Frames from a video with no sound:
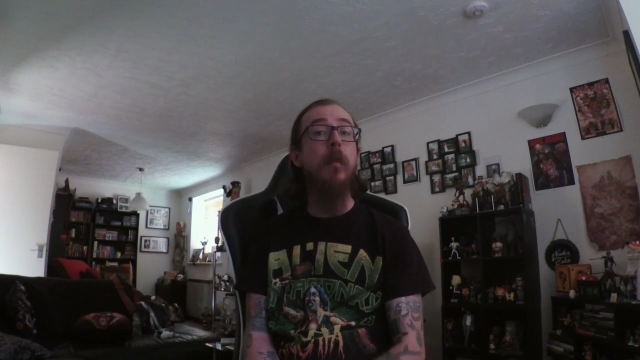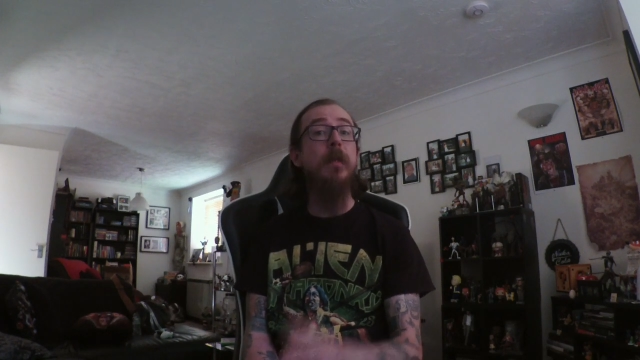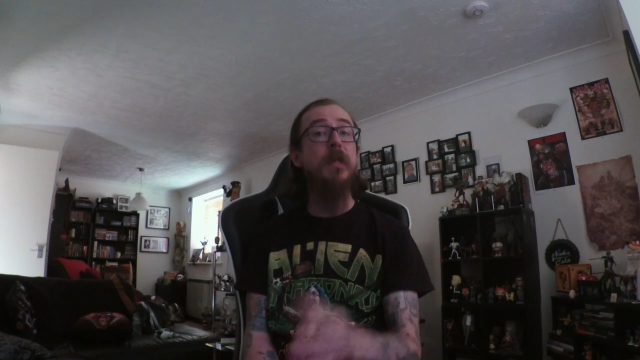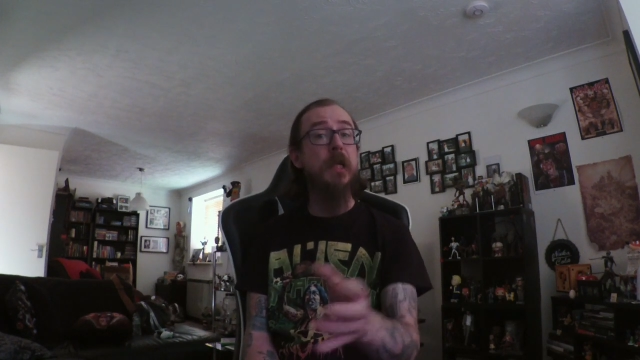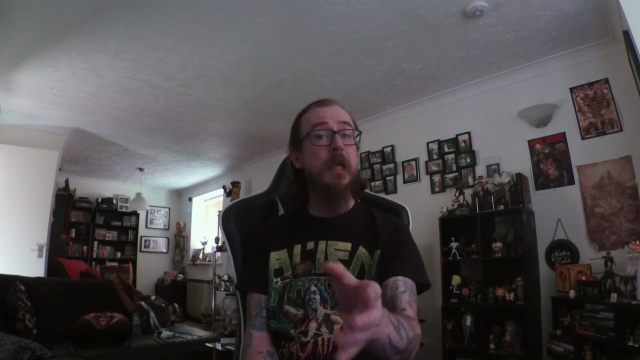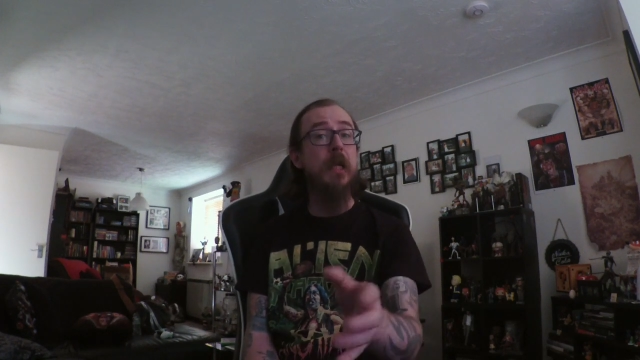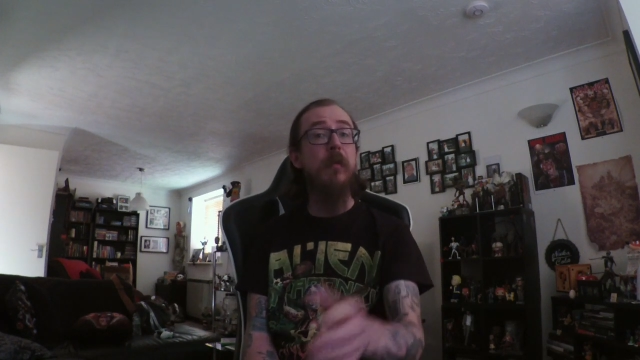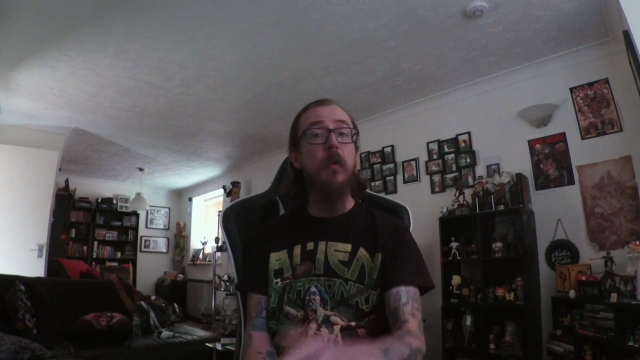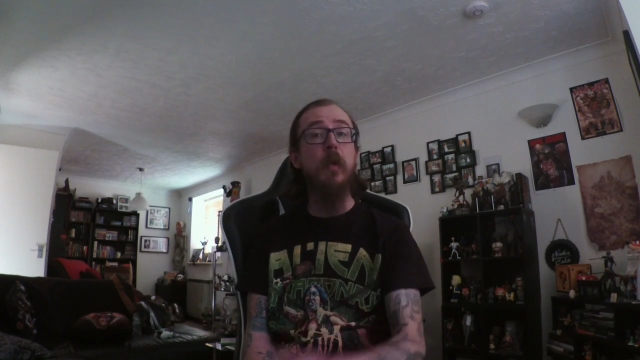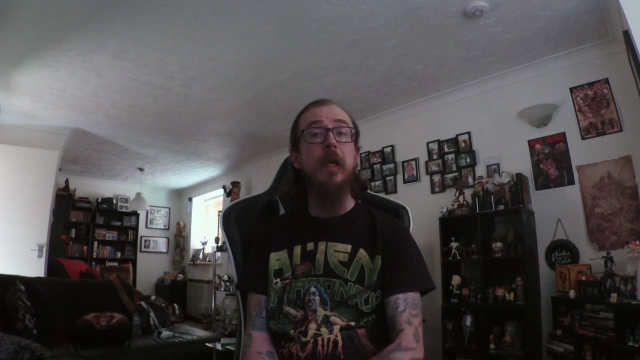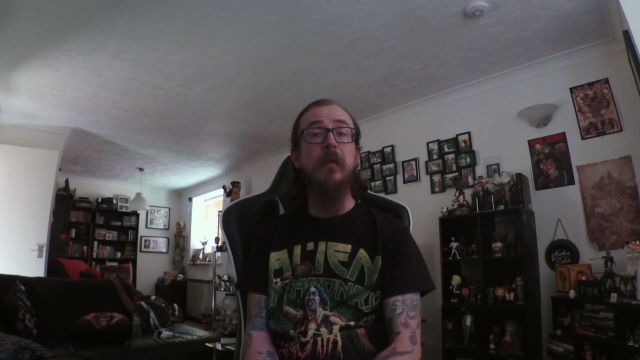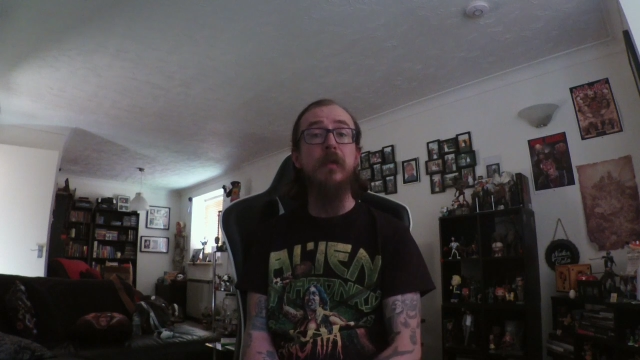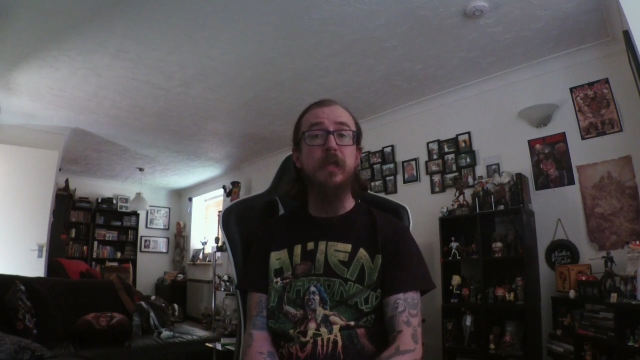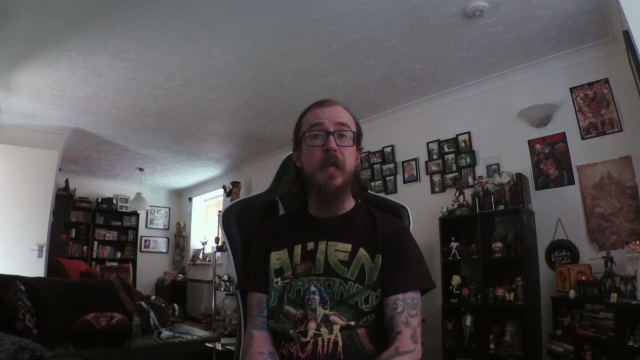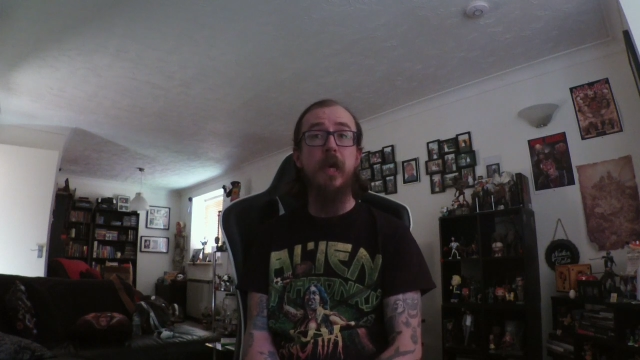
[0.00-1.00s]
particularly if you're an
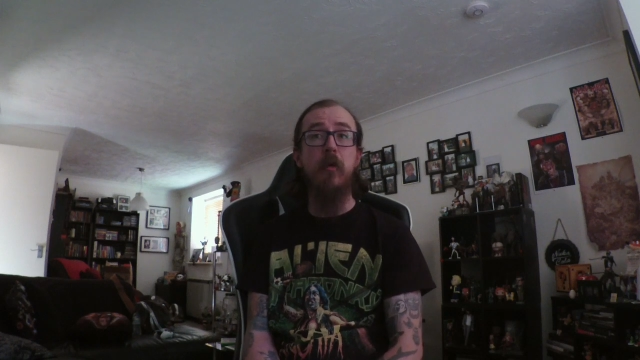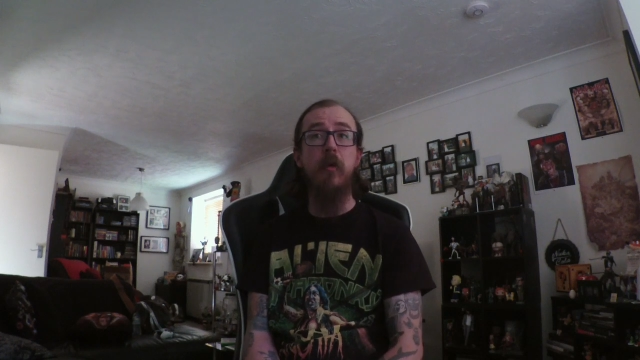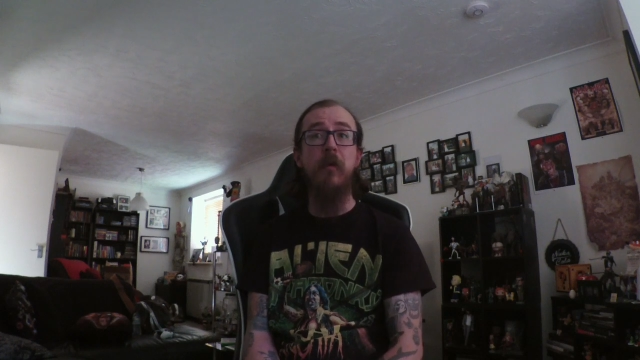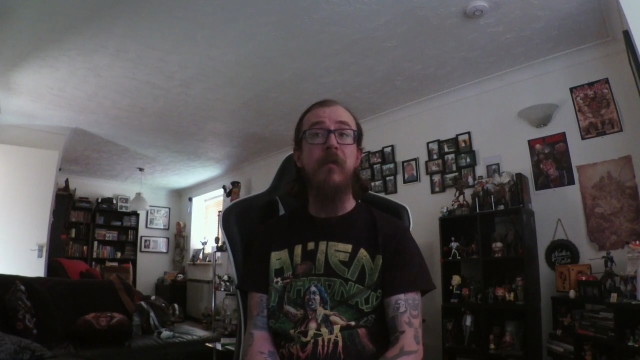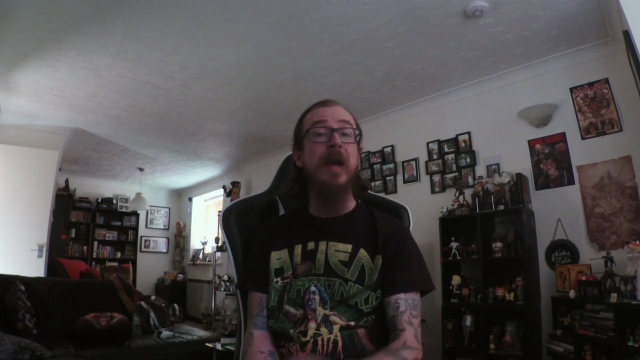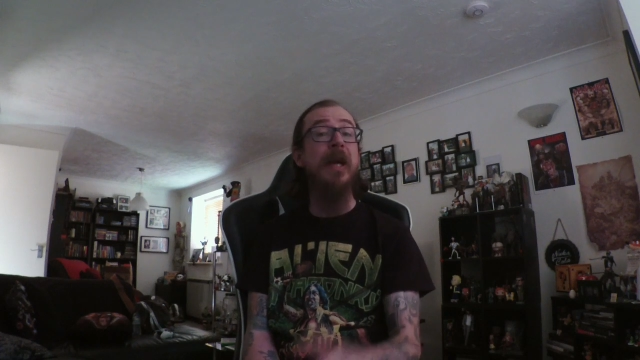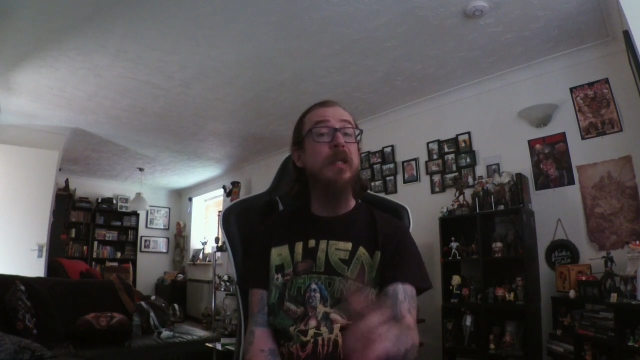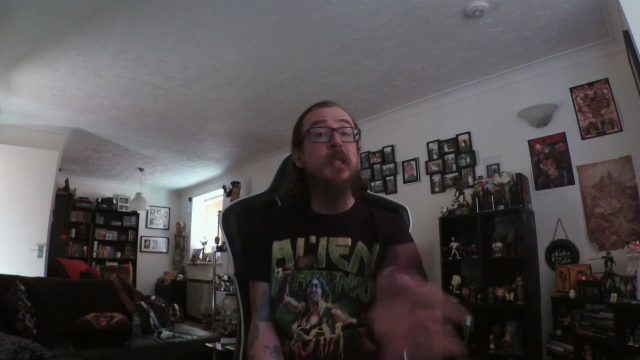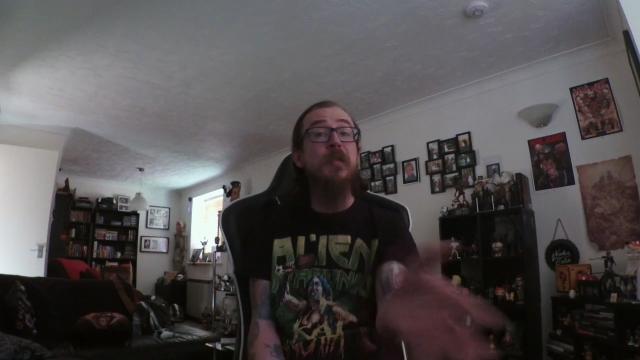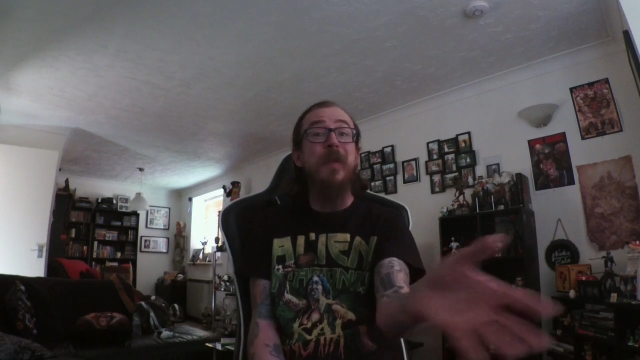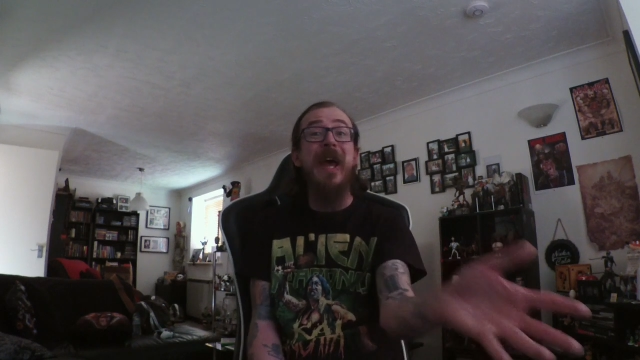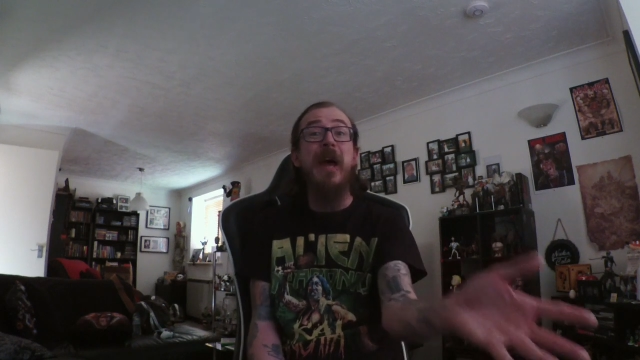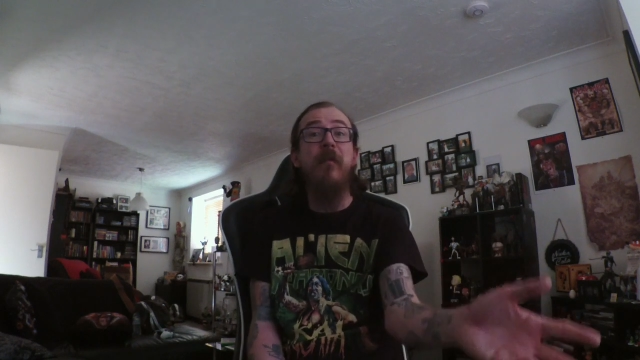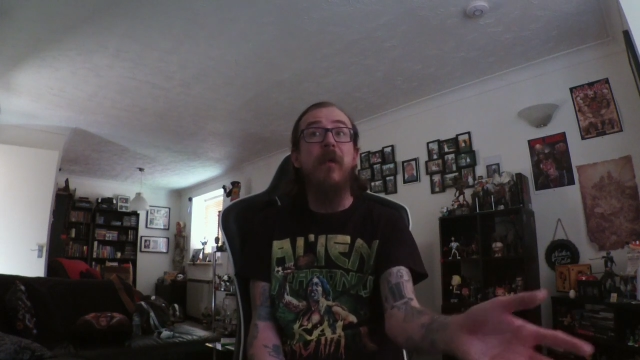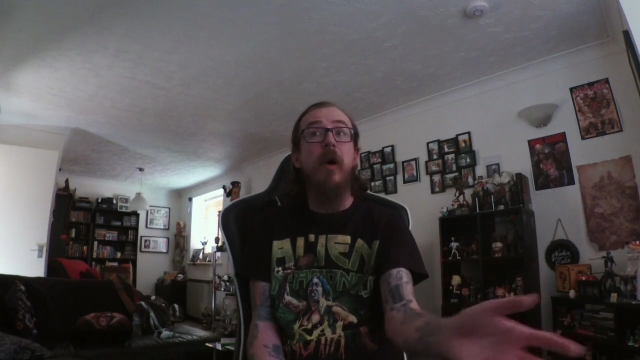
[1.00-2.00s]
Evil Scarecrow fan, because it's
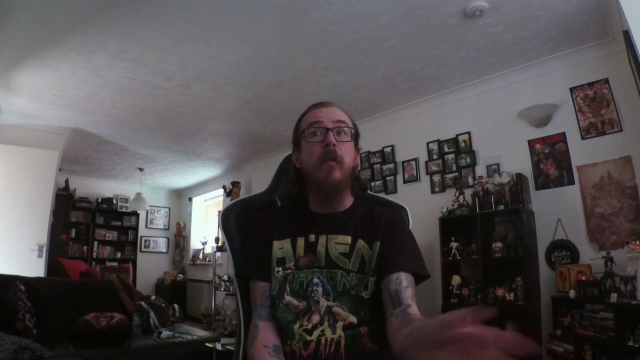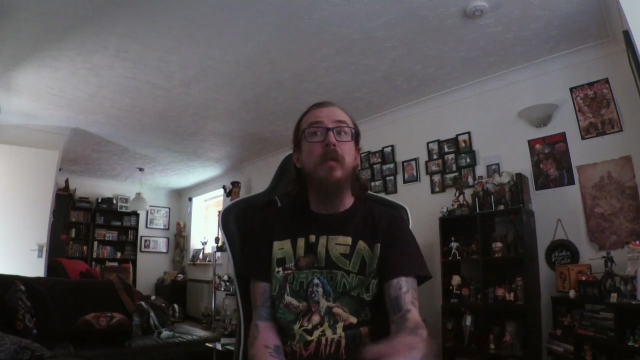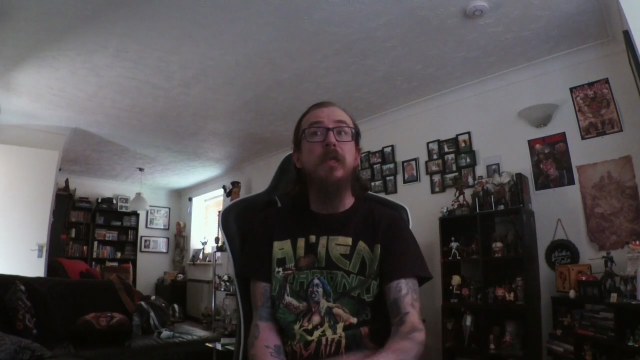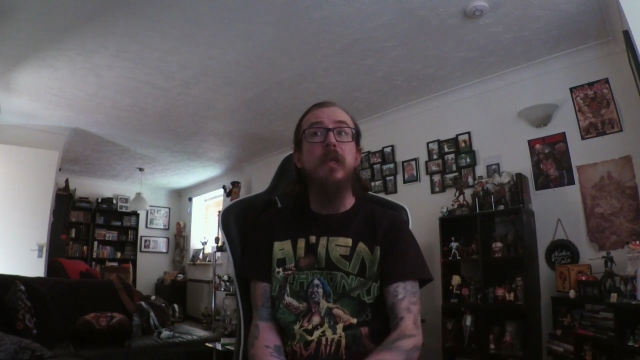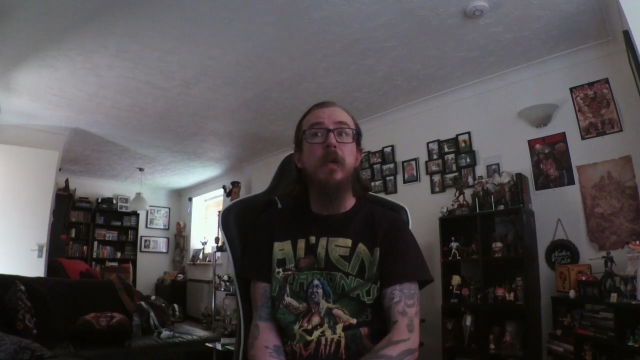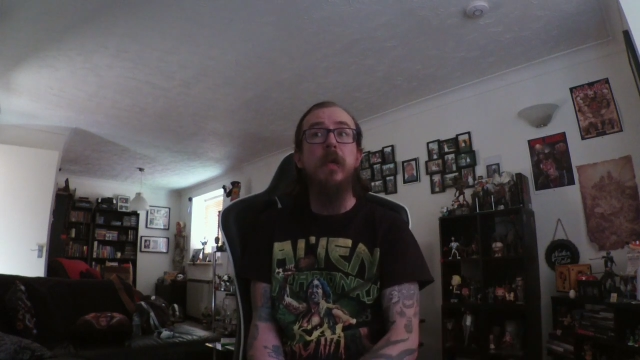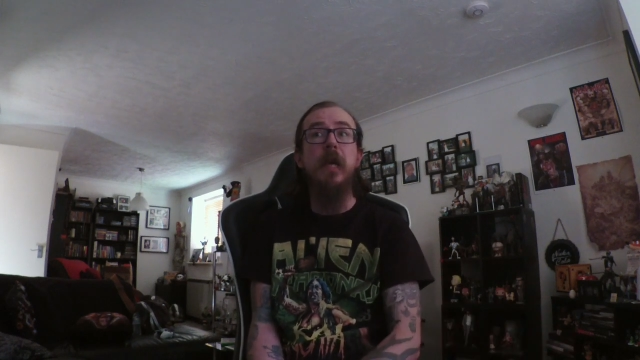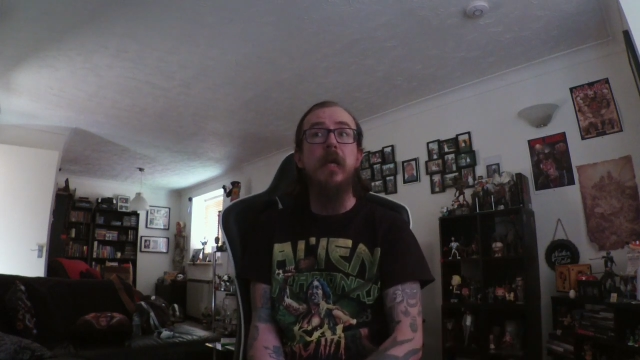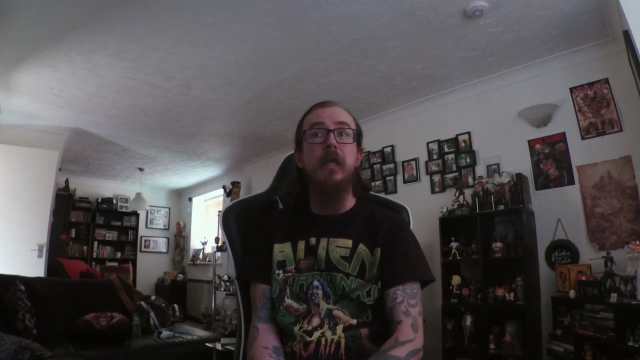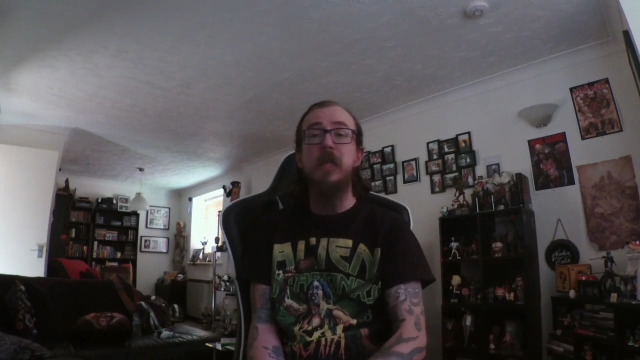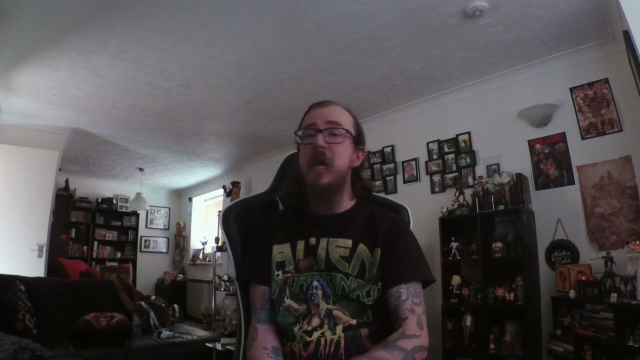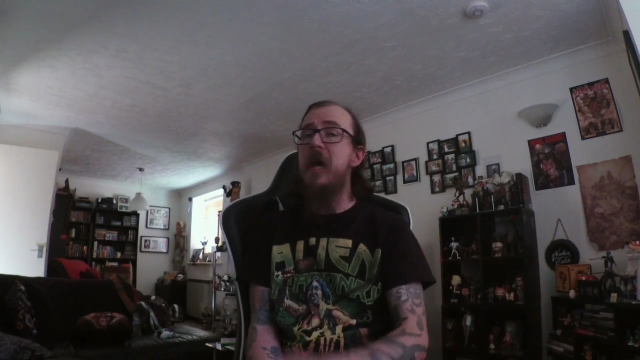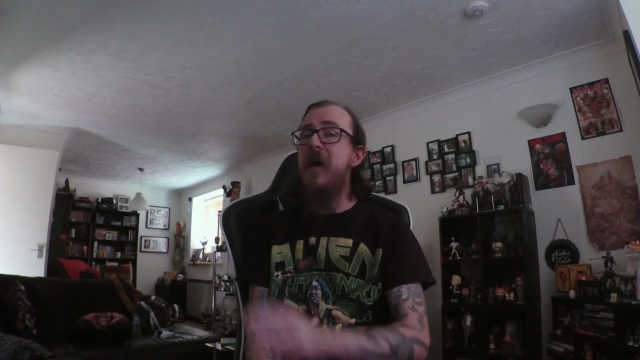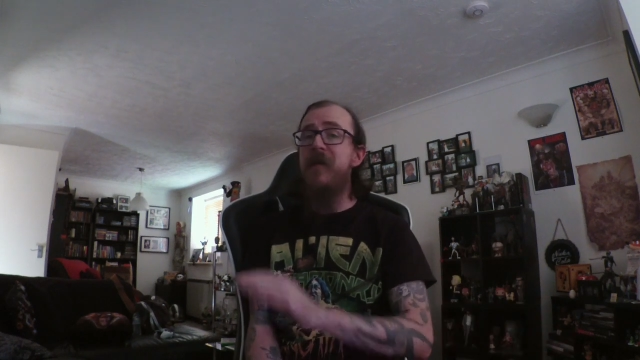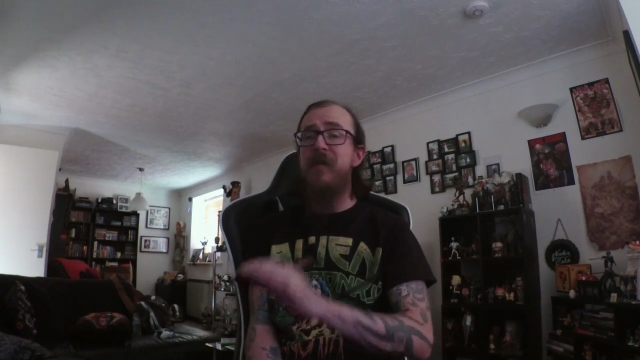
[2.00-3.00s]
been out for over 2 years.